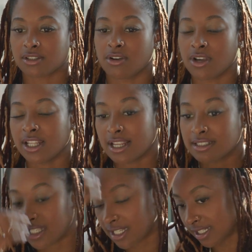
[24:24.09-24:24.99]
So, and I
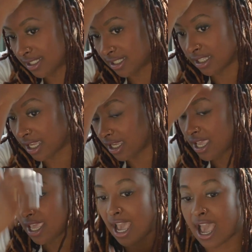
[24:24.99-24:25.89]
say that to say, like,
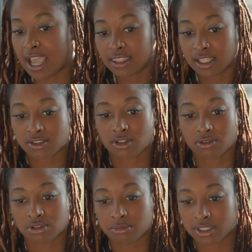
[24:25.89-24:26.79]
I think
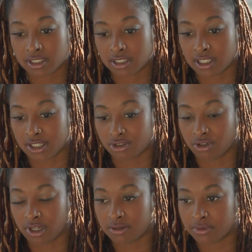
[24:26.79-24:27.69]
social media is
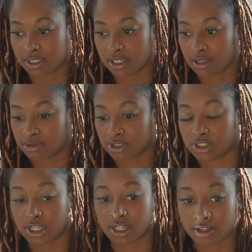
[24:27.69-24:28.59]
great when it comes to
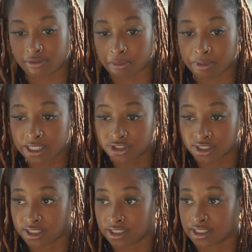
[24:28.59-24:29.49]
sharing
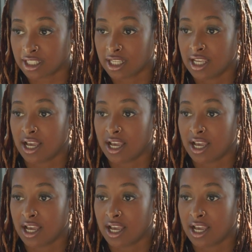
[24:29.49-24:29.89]
information,